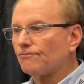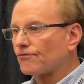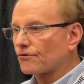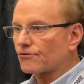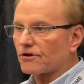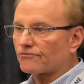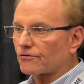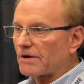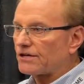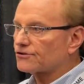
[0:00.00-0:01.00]
further
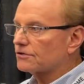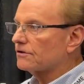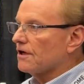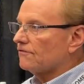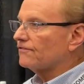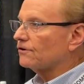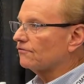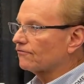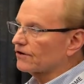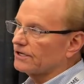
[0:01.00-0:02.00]
information, feel
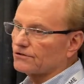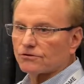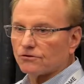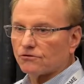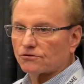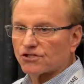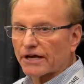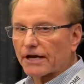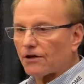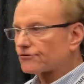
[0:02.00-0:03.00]
free to
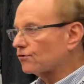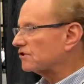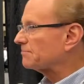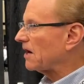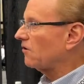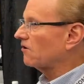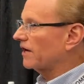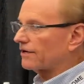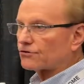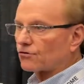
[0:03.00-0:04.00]
check out Torus Power at